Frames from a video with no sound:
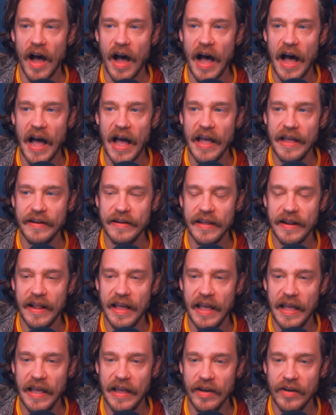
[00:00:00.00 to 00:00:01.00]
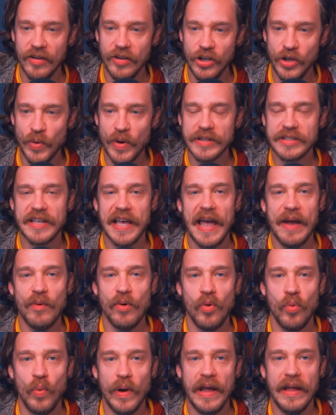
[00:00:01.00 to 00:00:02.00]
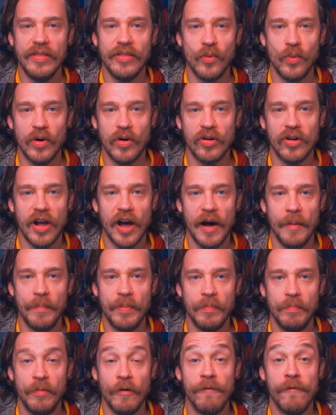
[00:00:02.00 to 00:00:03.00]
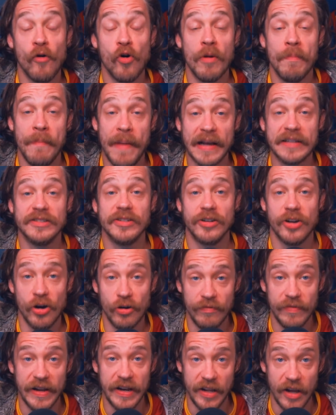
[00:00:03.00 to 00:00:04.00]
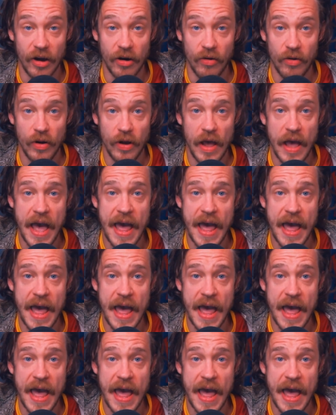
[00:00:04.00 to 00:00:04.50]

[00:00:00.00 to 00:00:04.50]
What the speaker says: I did a USA will win the World Cup before Mexico video,